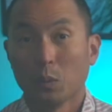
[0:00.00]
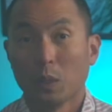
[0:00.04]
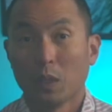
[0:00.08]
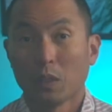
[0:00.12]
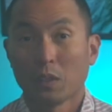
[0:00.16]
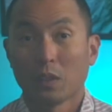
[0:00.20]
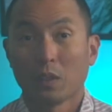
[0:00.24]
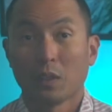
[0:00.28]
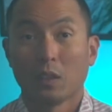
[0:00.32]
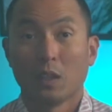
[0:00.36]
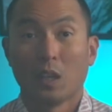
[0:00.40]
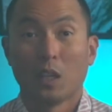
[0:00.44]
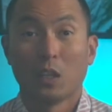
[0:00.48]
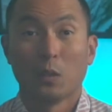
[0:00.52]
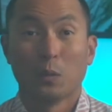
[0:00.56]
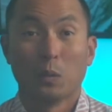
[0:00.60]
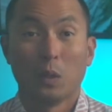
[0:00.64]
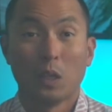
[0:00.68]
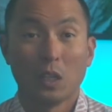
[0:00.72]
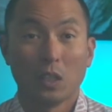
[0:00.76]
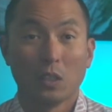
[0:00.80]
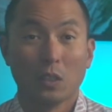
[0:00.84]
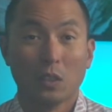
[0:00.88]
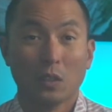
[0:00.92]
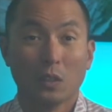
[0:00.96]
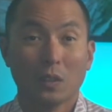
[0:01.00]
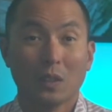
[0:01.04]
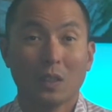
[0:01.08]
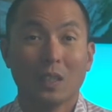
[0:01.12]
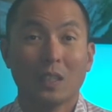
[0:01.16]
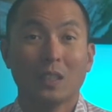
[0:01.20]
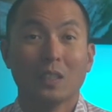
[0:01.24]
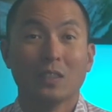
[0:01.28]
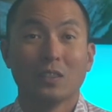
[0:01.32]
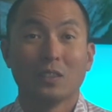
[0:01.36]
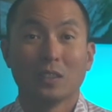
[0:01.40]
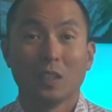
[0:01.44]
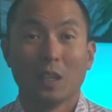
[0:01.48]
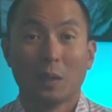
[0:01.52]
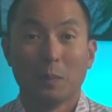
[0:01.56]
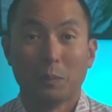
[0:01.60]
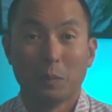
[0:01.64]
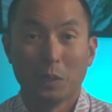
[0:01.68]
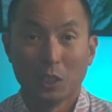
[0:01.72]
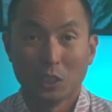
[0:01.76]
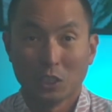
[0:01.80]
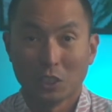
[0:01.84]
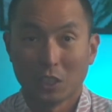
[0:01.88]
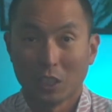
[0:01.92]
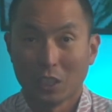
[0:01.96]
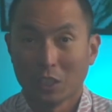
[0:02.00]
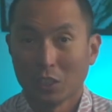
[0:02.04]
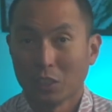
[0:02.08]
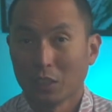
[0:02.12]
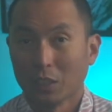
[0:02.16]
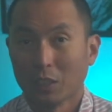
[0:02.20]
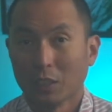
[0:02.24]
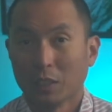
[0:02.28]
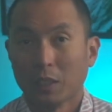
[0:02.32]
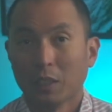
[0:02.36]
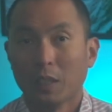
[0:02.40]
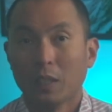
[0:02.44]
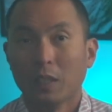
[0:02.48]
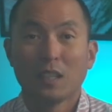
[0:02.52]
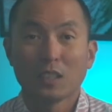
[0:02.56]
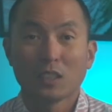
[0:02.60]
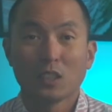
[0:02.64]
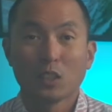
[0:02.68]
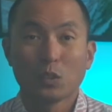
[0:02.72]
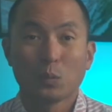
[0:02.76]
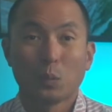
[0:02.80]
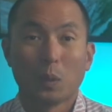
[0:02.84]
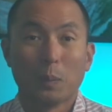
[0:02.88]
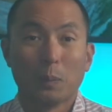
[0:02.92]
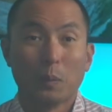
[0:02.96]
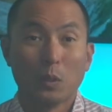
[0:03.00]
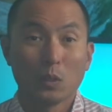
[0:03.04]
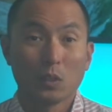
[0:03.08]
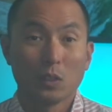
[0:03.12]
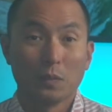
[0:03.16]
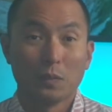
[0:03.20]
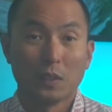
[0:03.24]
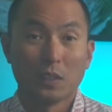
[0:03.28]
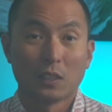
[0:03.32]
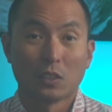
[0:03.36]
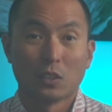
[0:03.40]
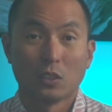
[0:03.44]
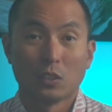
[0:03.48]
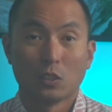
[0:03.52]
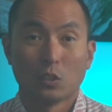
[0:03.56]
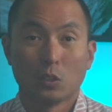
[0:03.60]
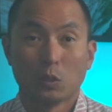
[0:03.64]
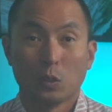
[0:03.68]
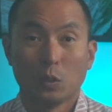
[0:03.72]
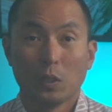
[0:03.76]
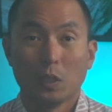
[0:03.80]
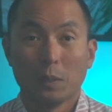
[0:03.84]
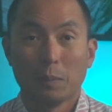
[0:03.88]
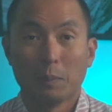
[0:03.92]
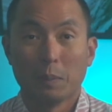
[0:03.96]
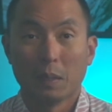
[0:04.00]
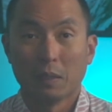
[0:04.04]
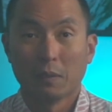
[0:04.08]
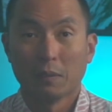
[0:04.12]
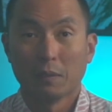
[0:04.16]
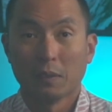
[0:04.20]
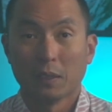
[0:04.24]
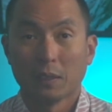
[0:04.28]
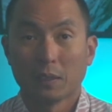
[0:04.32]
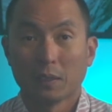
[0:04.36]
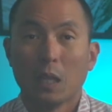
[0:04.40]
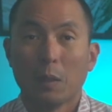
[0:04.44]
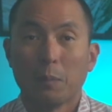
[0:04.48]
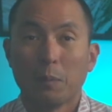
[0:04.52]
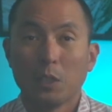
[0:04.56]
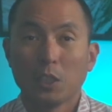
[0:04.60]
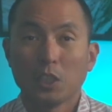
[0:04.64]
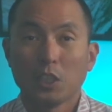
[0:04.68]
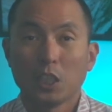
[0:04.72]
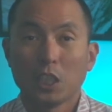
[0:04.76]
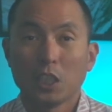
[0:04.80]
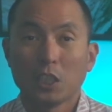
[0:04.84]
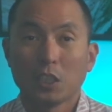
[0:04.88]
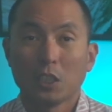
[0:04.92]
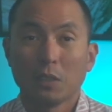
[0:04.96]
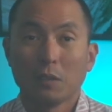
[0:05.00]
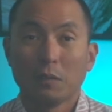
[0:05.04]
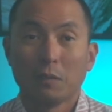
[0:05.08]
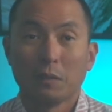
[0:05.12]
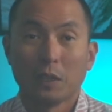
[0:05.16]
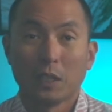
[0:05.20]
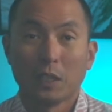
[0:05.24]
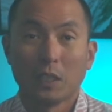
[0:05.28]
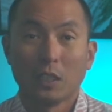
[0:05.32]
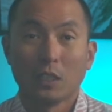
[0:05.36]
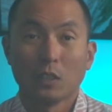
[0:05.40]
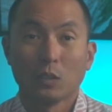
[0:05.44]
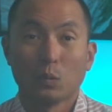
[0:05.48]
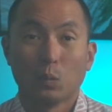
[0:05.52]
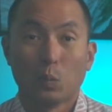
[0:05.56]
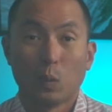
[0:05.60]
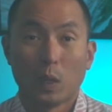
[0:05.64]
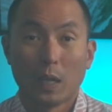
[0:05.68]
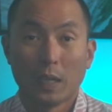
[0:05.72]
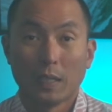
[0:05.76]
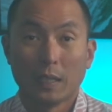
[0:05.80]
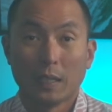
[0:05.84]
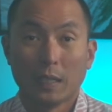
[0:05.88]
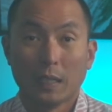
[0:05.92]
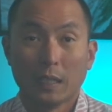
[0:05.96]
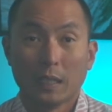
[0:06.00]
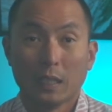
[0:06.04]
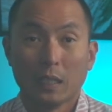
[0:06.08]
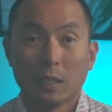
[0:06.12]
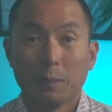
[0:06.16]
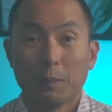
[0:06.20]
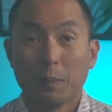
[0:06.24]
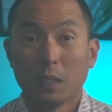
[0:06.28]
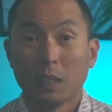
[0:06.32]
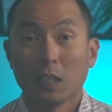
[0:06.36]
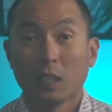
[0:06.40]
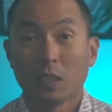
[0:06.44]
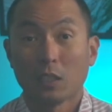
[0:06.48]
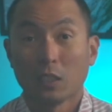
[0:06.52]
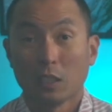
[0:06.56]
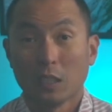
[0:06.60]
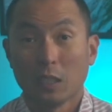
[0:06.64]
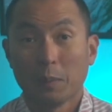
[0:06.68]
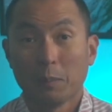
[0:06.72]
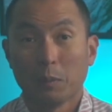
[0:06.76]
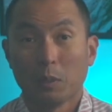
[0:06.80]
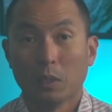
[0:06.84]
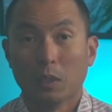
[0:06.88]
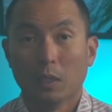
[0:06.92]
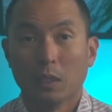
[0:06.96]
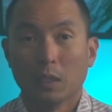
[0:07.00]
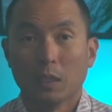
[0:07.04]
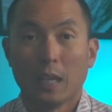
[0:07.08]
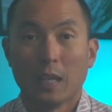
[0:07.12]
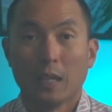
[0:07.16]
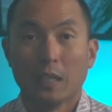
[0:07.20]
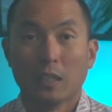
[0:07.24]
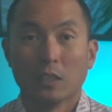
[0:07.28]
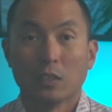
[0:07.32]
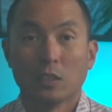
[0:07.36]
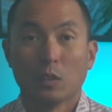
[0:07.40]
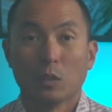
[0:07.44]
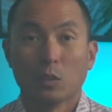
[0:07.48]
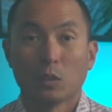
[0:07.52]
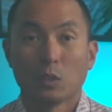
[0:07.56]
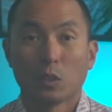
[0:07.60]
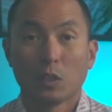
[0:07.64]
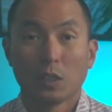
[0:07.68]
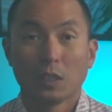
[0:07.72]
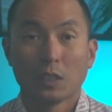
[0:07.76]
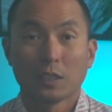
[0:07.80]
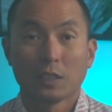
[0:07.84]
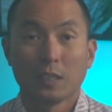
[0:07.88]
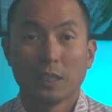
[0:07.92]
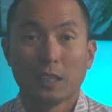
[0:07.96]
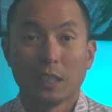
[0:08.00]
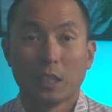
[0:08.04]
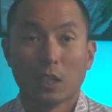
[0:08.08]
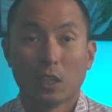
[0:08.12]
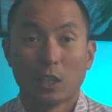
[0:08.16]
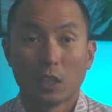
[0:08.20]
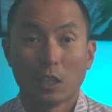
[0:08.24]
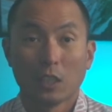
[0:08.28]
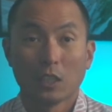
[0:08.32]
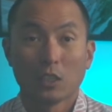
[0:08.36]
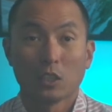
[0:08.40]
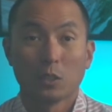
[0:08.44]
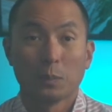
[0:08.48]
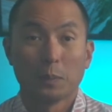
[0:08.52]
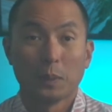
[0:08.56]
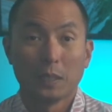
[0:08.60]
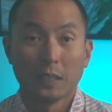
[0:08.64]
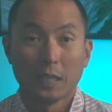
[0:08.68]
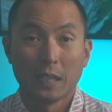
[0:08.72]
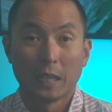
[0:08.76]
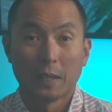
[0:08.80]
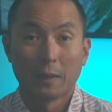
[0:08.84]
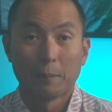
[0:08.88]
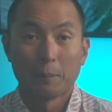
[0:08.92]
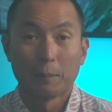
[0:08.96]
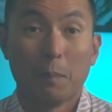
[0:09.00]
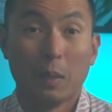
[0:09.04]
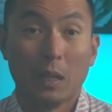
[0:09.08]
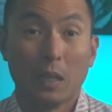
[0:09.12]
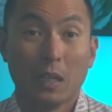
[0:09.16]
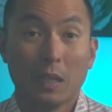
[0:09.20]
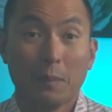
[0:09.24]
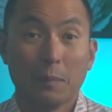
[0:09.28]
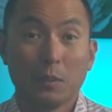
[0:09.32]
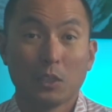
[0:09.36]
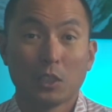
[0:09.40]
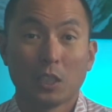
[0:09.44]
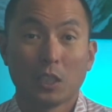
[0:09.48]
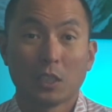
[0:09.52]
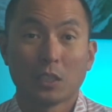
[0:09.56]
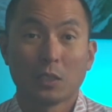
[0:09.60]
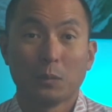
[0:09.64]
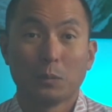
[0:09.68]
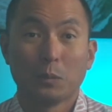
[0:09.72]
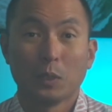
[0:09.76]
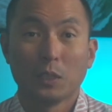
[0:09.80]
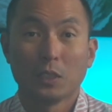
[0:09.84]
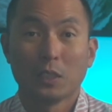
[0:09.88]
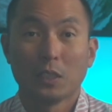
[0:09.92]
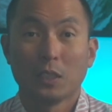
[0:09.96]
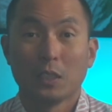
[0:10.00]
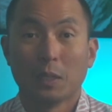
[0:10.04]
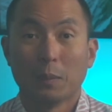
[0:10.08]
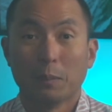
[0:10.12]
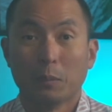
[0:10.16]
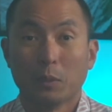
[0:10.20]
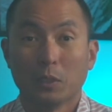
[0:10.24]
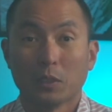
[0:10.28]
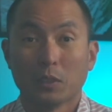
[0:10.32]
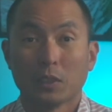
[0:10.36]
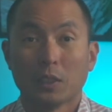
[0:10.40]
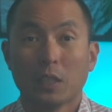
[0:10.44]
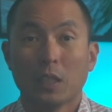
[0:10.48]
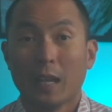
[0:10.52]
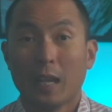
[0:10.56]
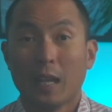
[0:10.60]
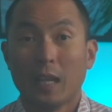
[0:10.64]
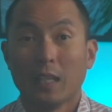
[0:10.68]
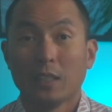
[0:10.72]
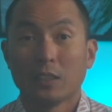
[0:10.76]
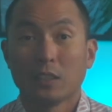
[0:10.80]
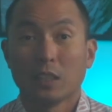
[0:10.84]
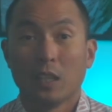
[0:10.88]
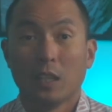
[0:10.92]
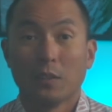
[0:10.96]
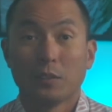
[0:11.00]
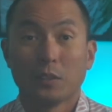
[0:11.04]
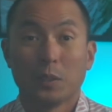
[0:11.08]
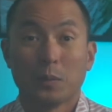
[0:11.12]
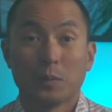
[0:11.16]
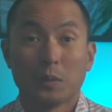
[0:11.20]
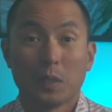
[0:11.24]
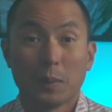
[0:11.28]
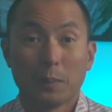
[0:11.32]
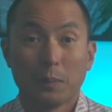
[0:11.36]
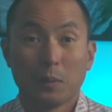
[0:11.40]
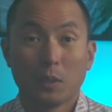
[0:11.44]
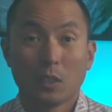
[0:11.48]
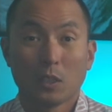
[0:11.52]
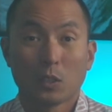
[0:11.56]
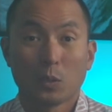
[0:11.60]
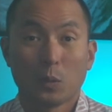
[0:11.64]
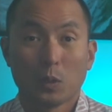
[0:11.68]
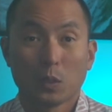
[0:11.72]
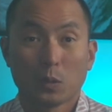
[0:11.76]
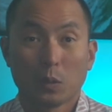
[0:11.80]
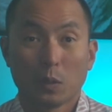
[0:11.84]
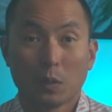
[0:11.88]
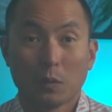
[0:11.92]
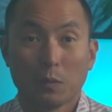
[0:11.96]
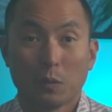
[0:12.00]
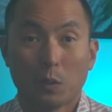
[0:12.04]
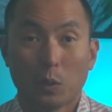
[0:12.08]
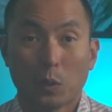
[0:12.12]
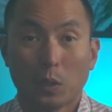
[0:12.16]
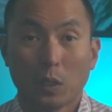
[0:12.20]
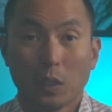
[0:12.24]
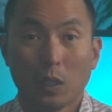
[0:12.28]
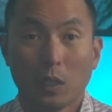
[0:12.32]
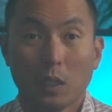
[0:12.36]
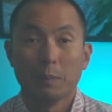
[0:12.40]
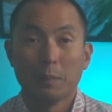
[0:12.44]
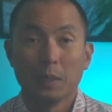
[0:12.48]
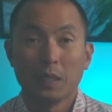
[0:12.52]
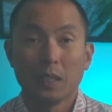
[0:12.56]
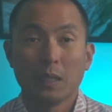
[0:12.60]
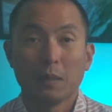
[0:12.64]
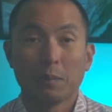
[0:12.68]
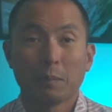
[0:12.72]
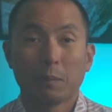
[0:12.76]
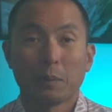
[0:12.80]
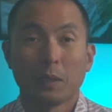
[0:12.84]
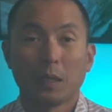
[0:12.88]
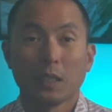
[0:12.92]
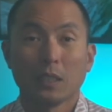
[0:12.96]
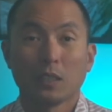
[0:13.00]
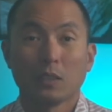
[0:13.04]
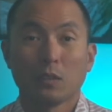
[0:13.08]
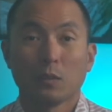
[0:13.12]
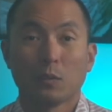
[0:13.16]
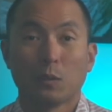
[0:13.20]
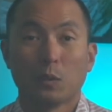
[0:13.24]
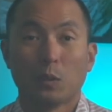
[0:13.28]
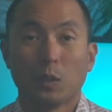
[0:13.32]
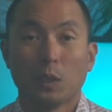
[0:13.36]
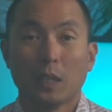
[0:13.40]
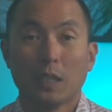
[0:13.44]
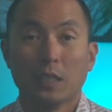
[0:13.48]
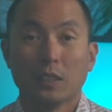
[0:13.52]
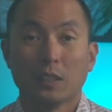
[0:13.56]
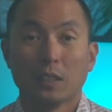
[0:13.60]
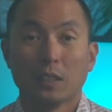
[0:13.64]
wealth on Oahu is appreciation. This is where most investors truly benefit. Appreciation varies widely, depending on the neighborhood, and is notoriously hard to pin down. But let me share some recent numbers. As of September 2024, the median price for a